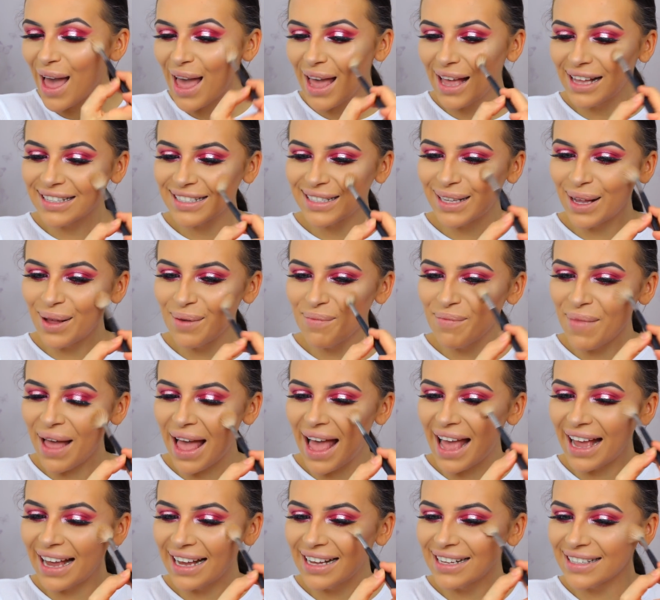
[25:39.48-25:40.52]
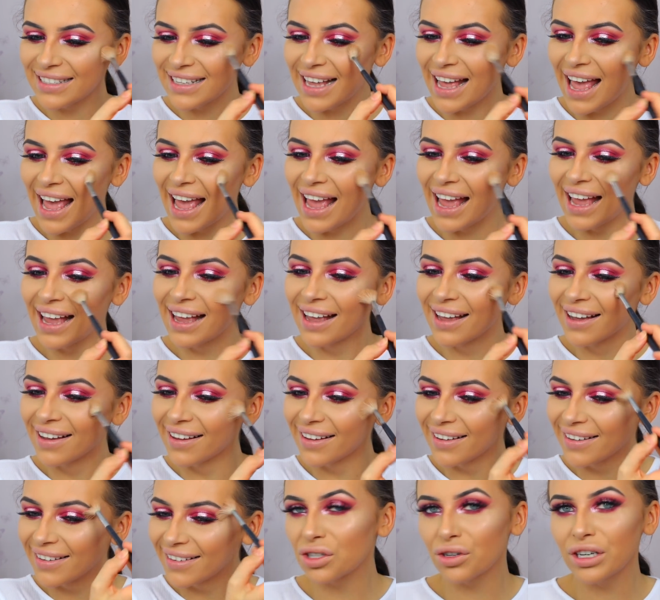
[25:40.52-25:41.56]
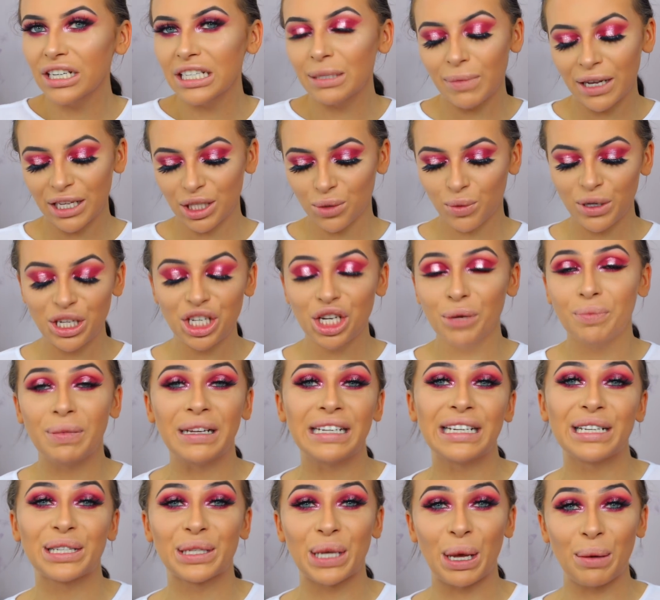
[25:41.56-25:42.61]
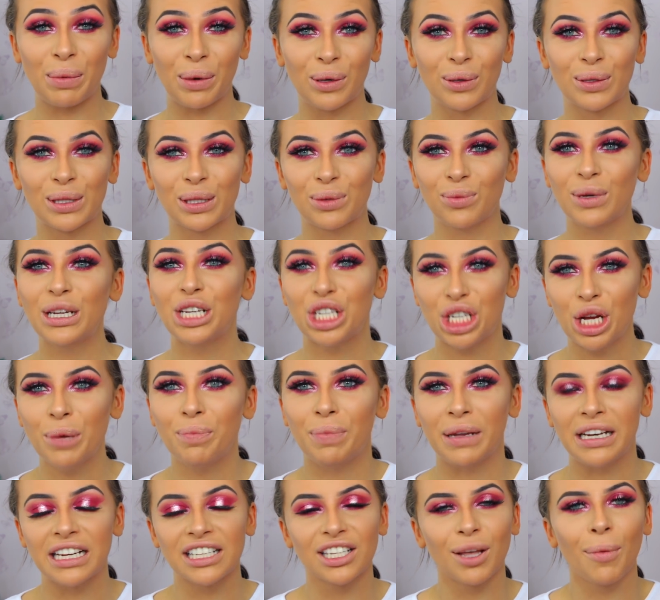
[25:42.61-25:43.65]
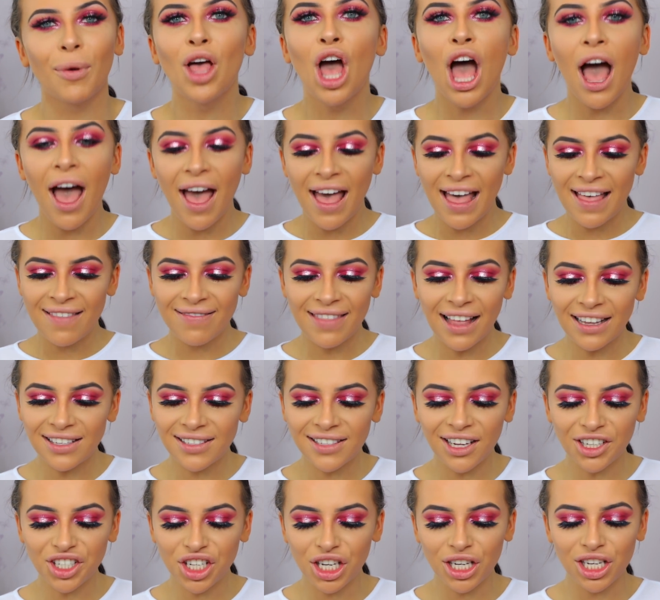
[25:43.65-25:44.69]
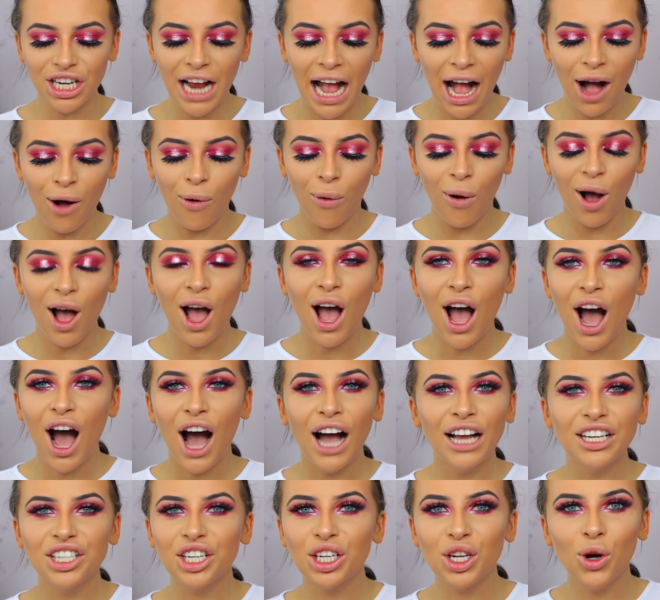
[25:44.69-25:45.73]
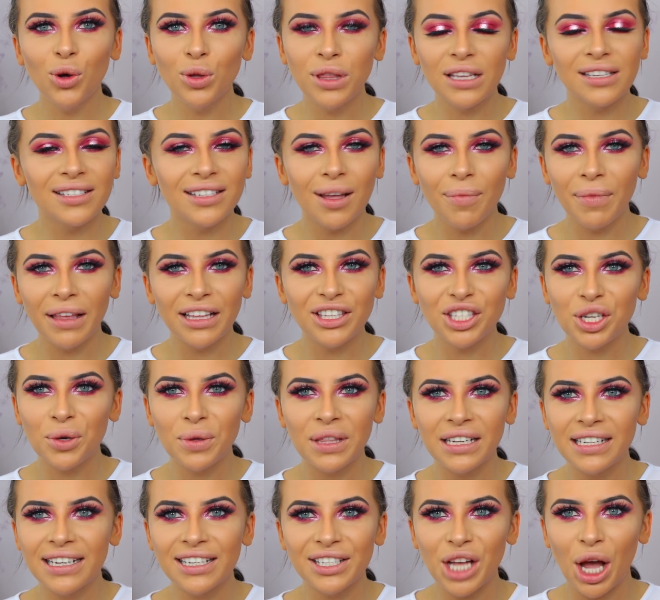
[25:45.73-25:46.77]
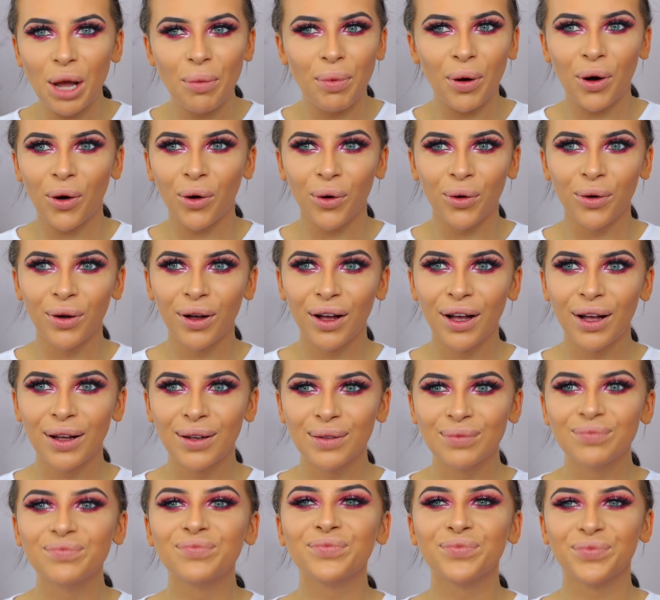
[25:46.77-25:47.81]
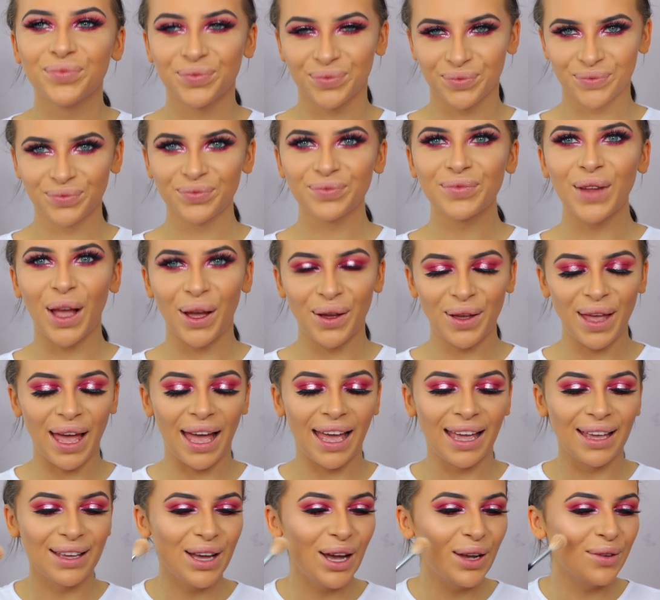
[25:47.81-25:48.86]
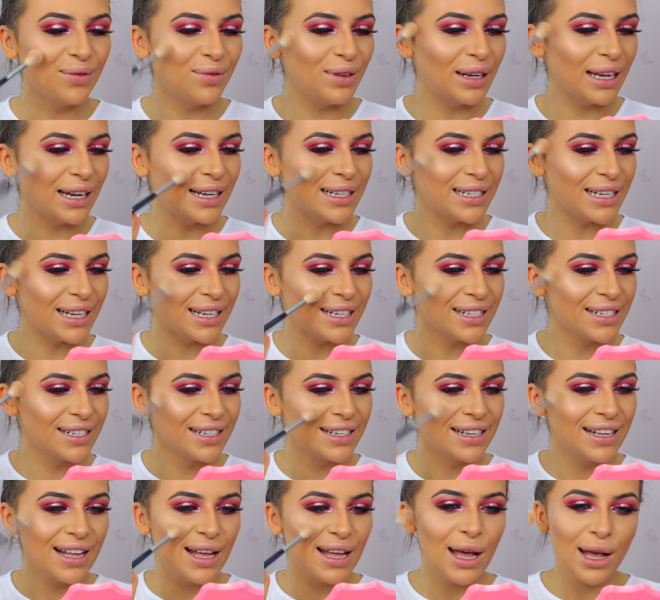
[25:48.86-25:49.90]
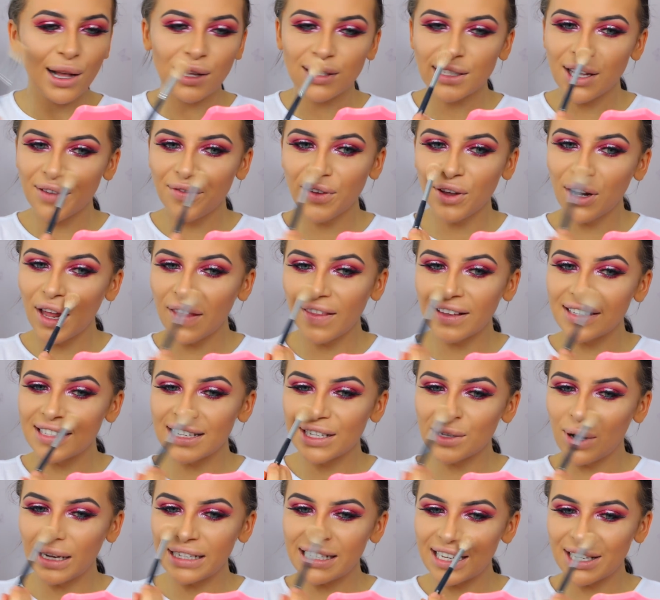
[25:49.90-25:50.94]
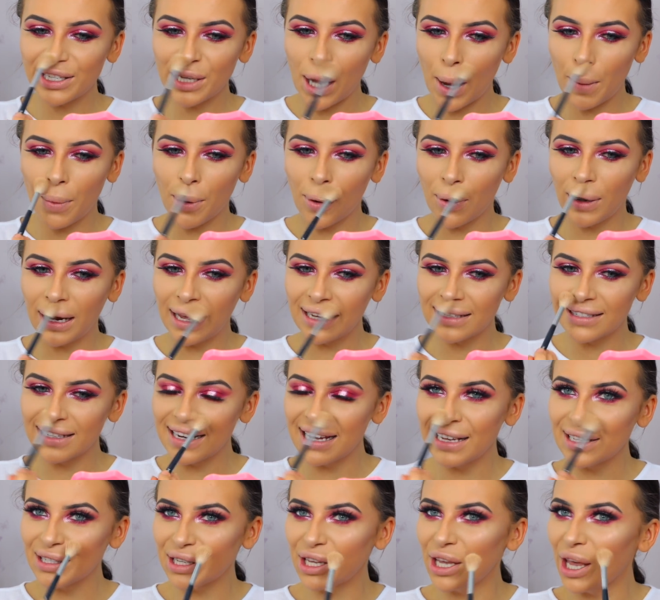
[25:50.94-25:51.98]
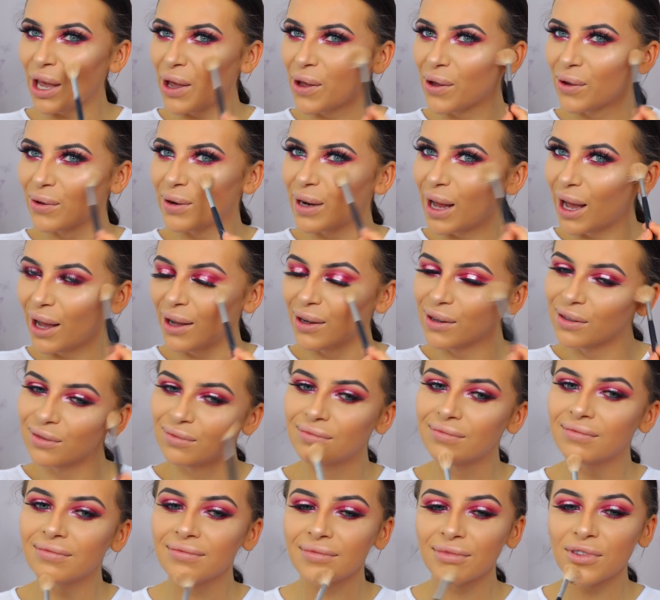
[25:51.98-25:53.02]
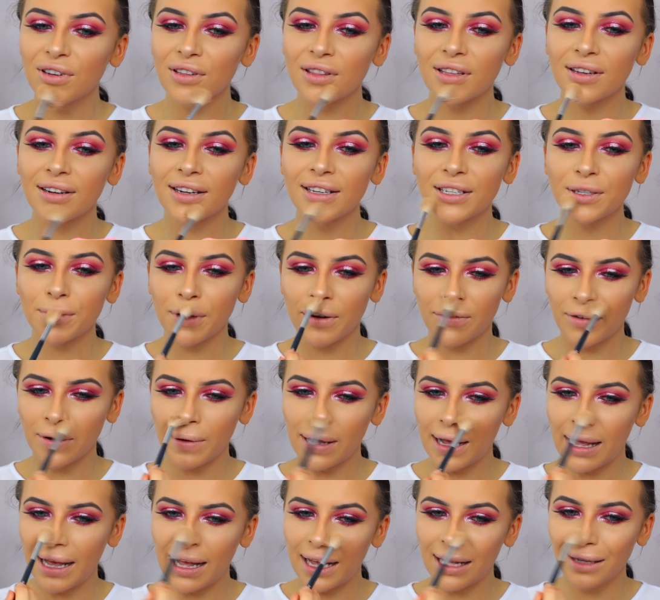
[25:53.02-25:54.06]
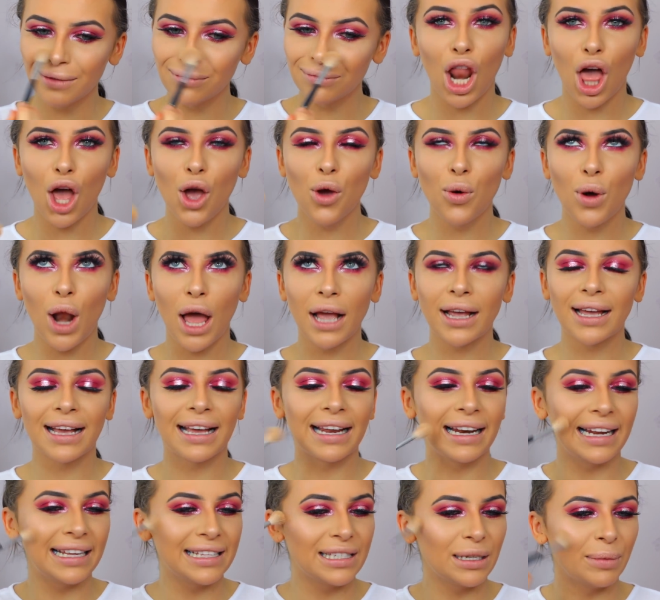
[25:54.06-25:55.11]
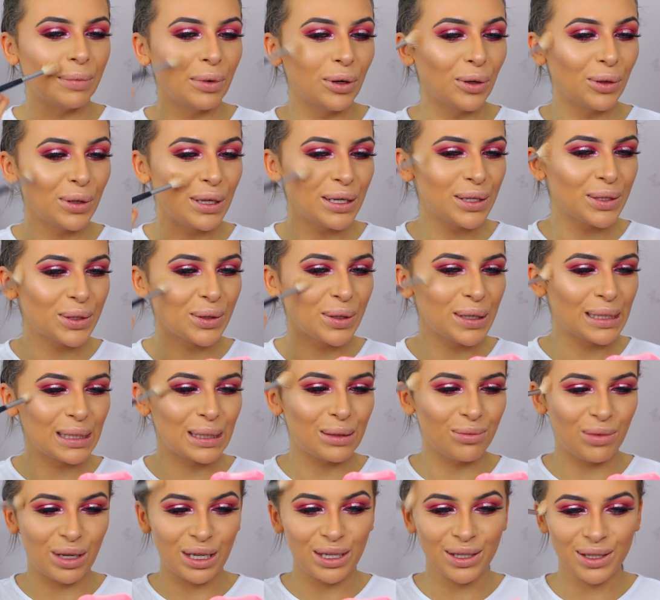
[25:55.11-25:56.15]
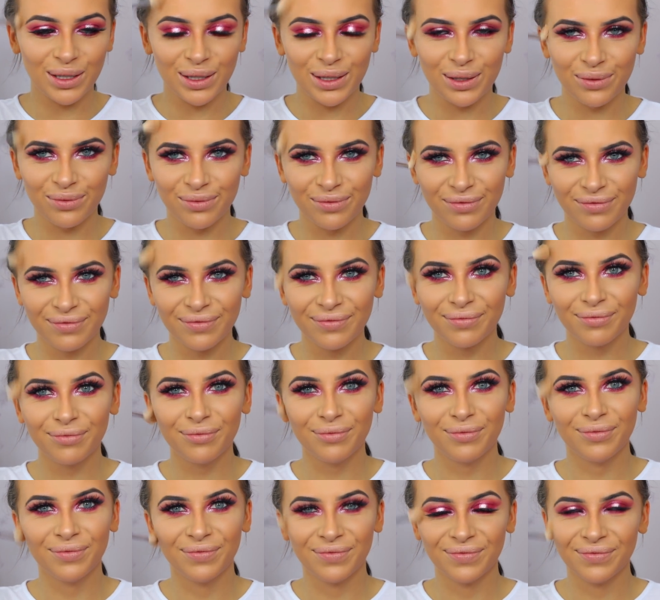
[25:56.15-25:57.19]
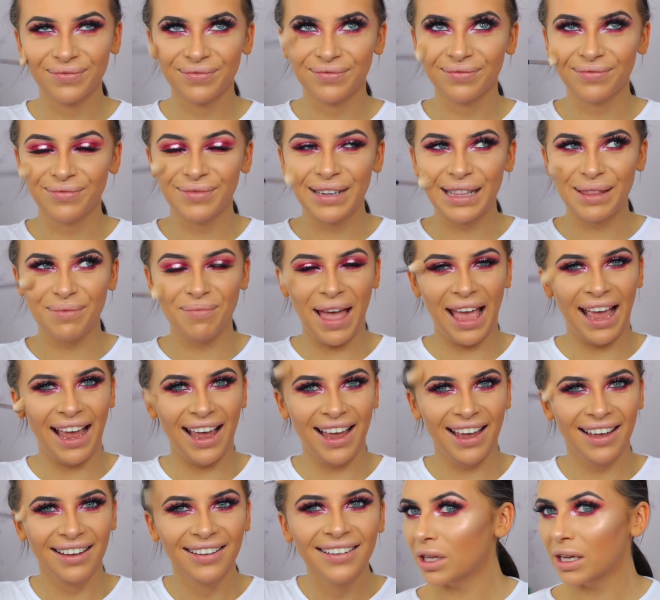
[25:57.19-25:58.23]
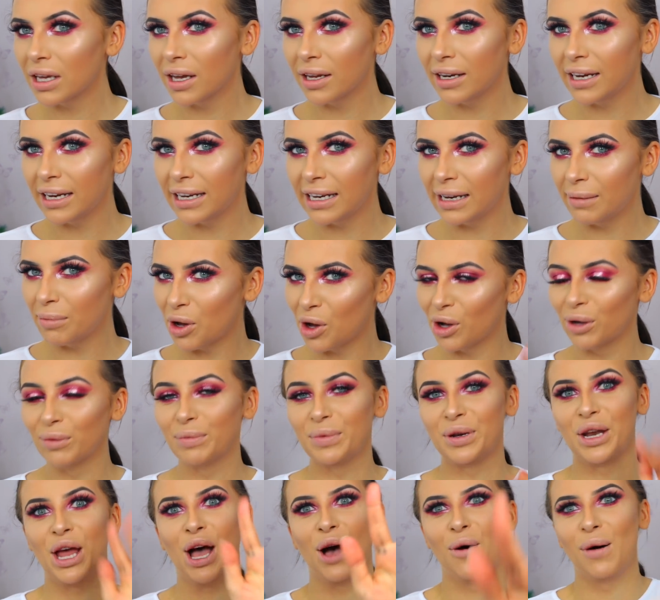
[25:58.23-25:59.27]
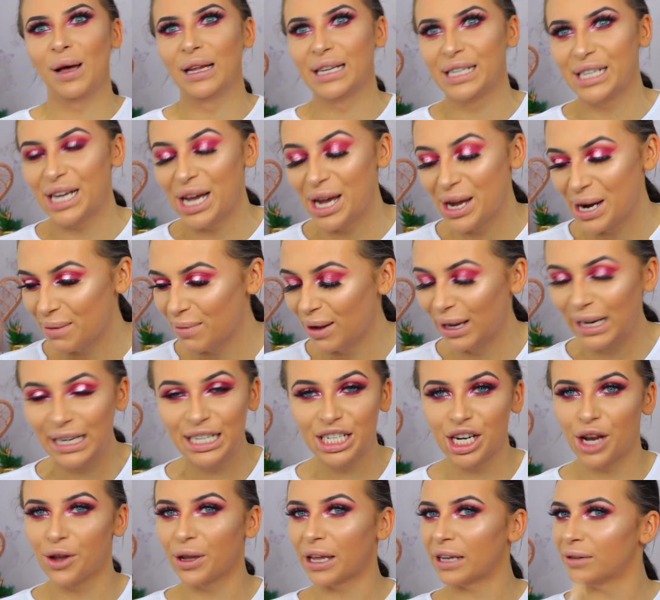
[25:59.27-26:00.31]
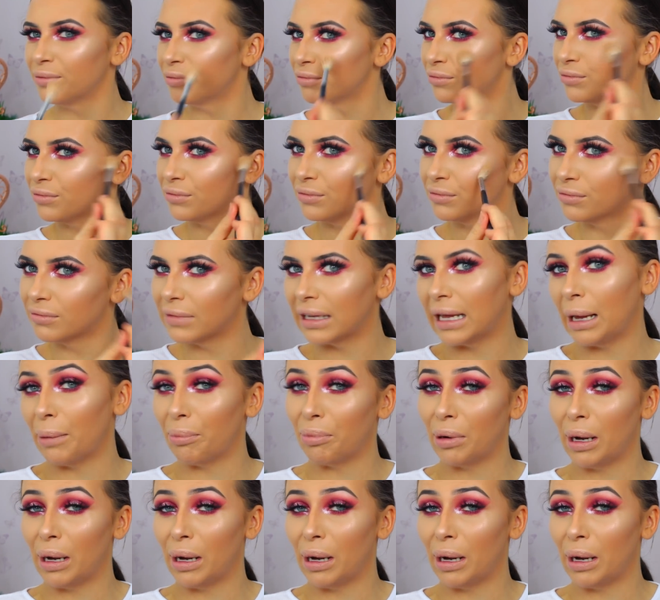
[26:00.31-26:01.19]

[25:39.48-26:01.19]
It's amazing! It's Christmas. We should be disco balls. We should be disco balls. That's such a shout! I should call this something to do with a disco ball. Okay, hopefully I did. Because I feel like this is quite disco ball-y, isn't it? It's cute, no? I've got the glitter everywhere. Glow like a glitter ball this Christmas. With me. Think I need any more? No, I don't. I'm only joking. I